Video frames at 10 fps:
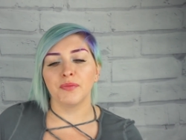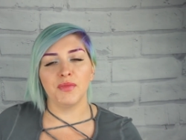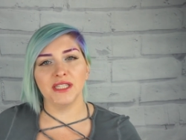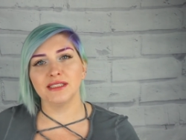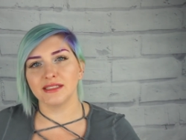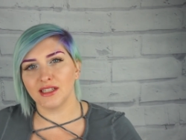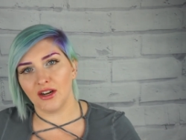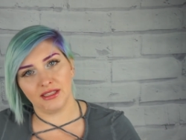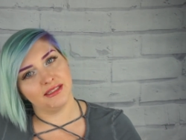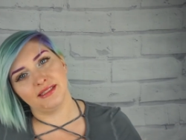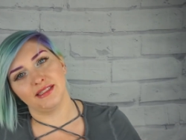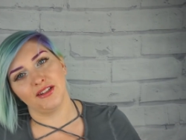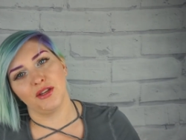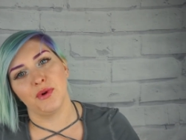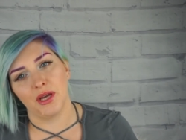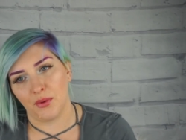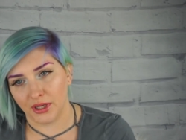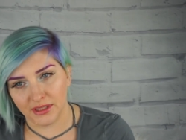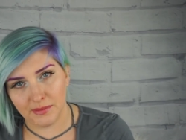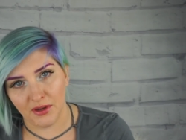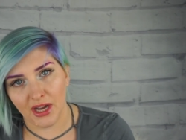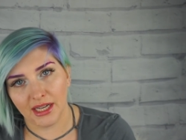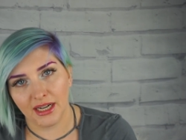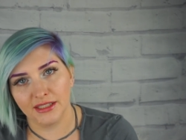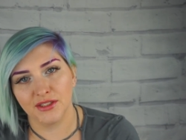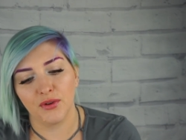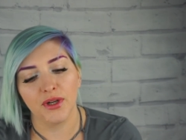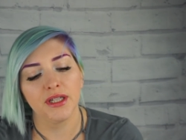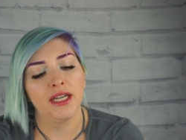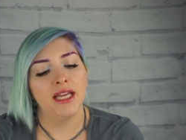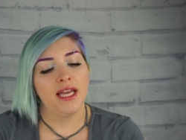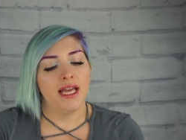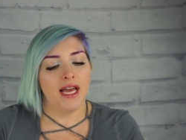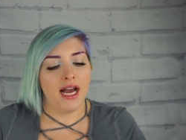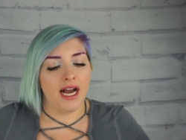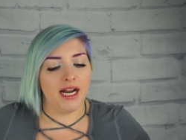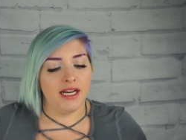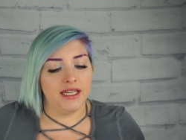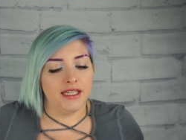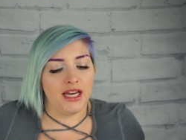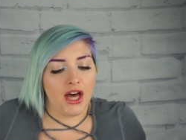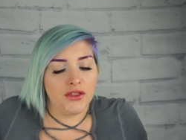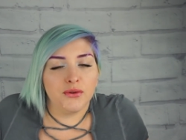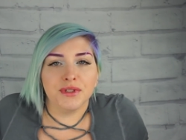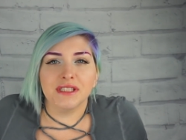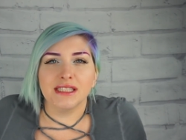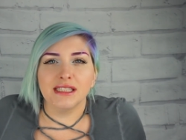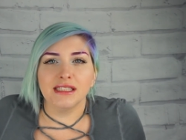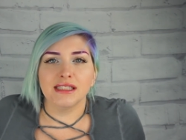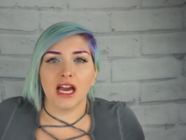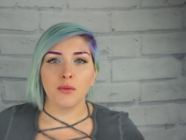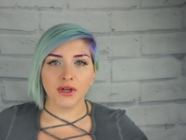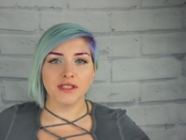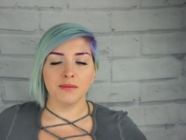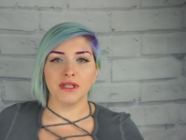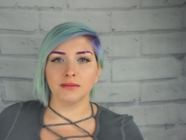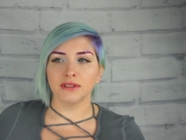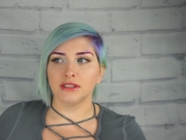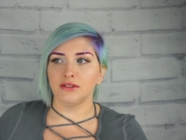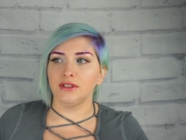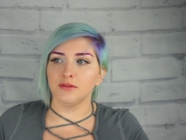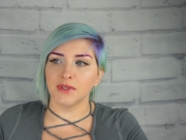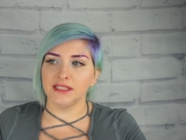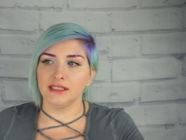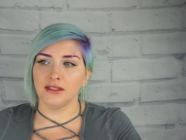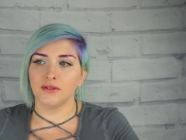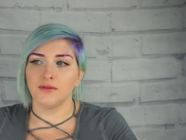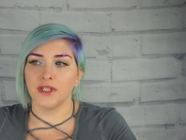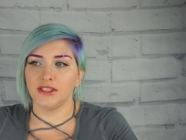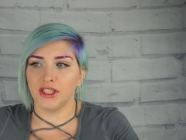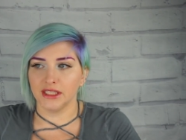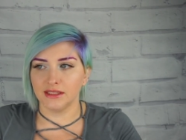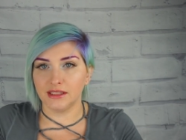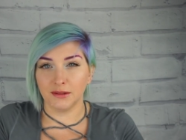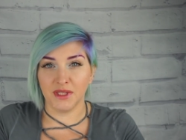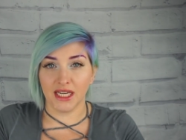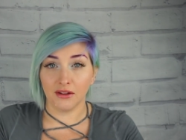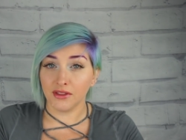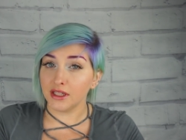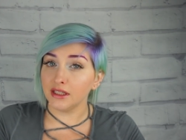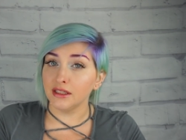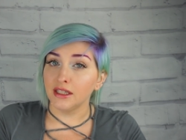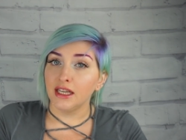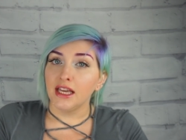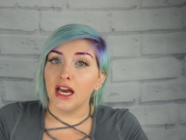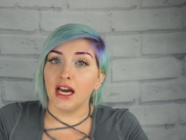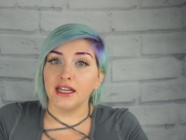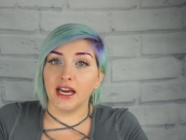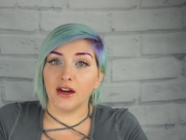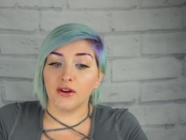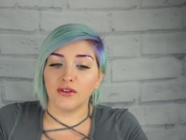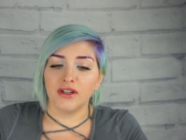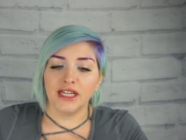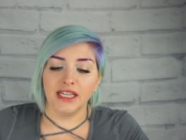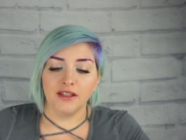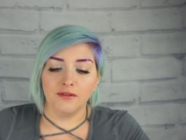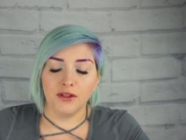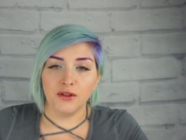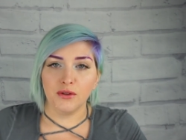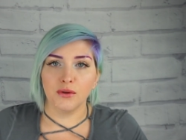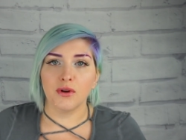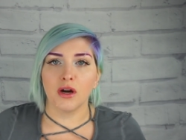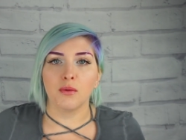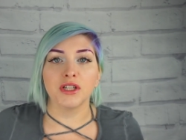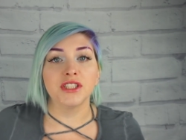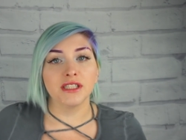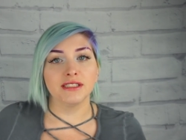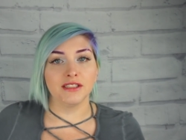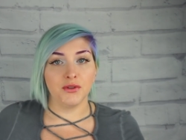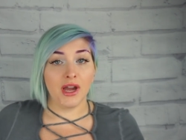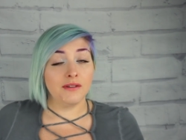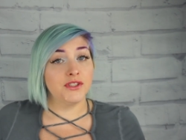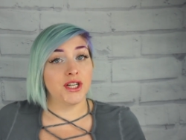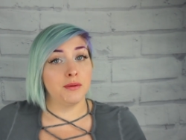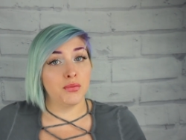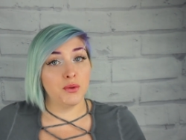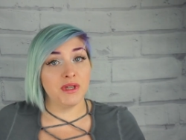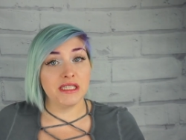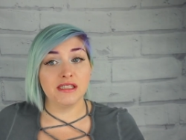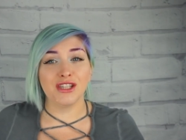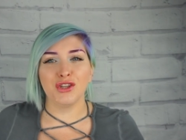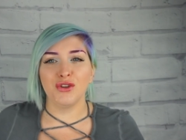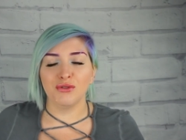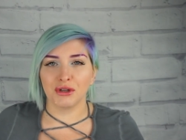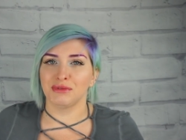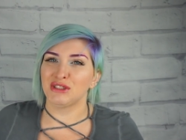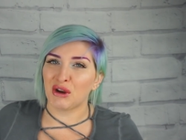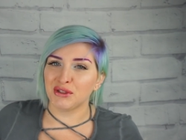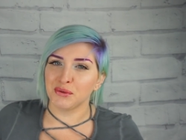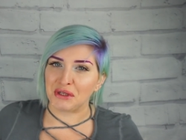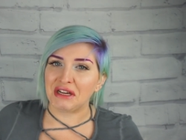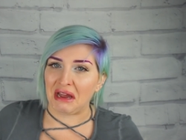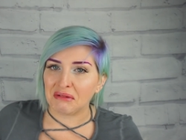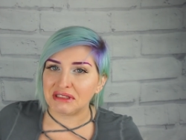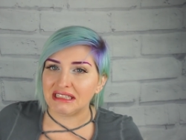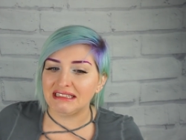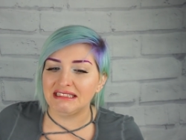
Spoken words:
because that's not necessarily what I wanted to be recognized for. Other reasons, I wanted to be able to give myself a chance to be healthier. Now, if you are watching this and you have giant boobies, you know it's hard to work out.